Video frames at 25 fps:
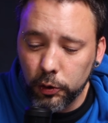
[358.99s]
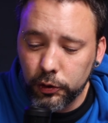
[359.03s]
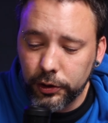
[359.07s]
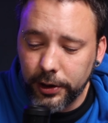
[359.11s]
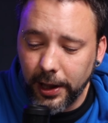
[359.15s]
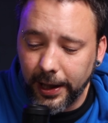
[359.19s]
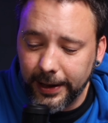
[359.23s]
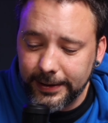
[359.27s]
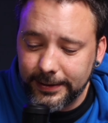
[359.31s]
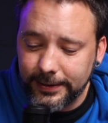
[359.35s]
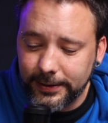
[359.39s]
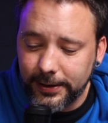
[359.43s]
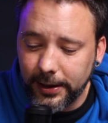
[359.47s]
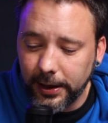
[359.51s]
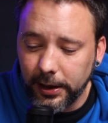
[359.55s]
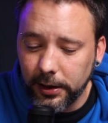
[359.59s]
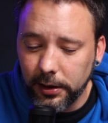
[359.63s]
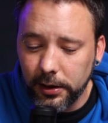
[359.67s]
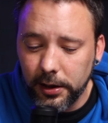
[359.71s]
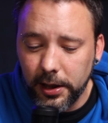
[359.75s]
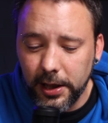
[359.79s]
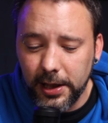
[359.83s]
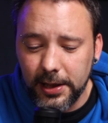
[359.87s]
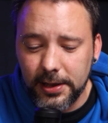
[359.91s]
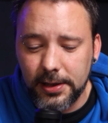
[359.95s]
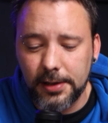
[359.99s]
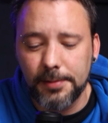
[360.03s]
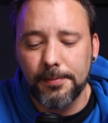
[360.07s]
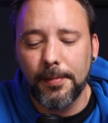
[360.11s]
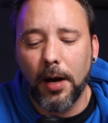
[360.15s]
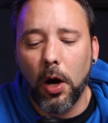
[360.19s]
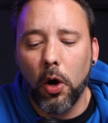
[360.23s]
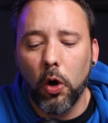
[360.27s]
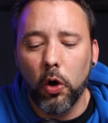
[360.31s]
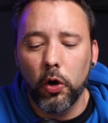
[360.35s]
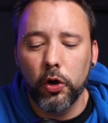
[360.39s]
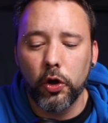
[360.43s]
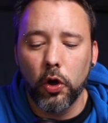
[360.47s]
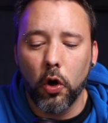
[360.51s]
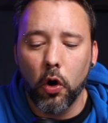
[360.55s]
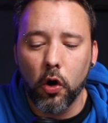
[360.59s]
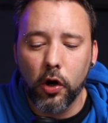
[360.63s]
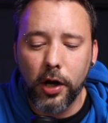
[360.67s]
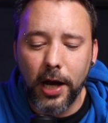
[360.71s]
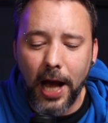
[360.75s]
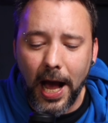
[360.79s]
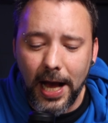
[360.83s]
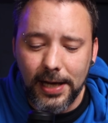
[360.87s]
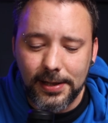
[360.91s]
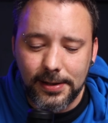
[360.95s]
testing this
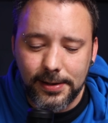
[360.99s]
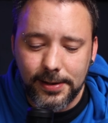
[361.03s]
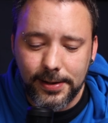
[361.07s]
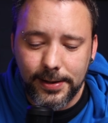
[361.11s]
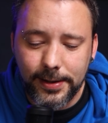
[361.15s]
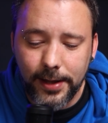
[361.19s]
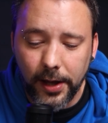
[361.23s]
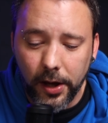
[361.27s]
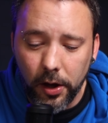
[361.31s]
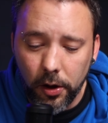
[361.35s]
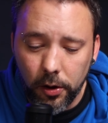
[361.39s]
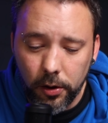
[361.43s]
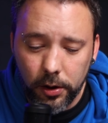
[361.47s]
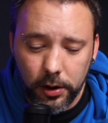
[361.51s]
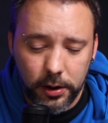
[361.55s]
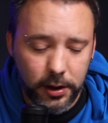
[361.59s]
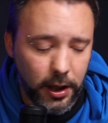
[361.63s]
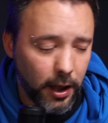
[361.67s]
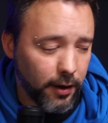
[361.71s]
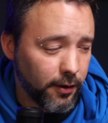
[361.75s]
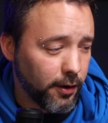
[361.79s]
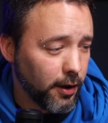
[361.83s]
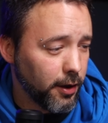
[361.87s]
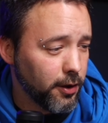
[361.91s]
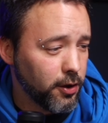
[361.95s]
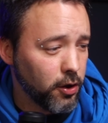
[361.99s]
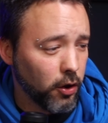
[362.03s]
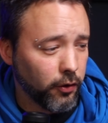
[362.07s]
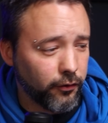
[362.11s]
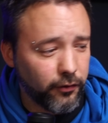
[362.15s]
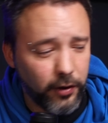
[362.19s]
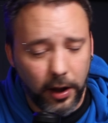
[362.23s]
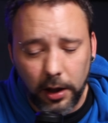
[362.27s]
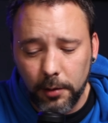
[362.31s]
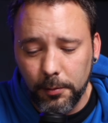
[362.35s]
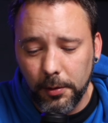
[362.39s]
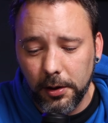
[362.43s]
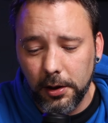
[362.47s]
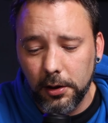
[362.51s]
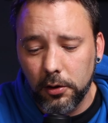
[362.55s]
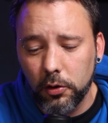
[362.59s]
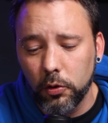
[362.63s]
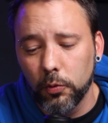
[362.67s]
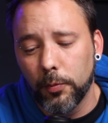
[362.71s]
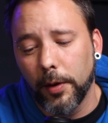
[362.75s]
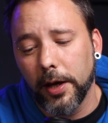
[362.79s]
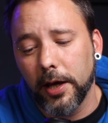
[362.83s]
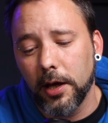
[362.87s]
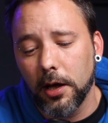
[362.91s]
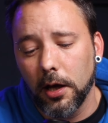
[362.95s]
MAONOCASTER that they just sent me to
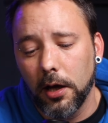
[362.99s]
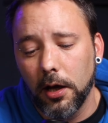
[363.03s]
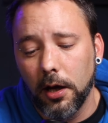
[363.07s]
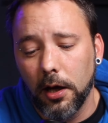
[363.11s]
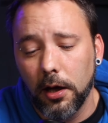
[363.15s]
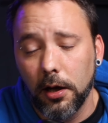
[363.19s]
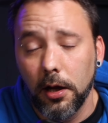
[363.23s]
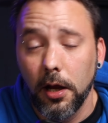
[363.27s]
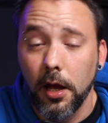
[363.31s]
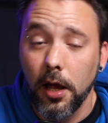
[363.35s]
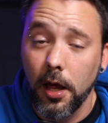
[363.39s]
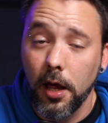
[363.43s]
make a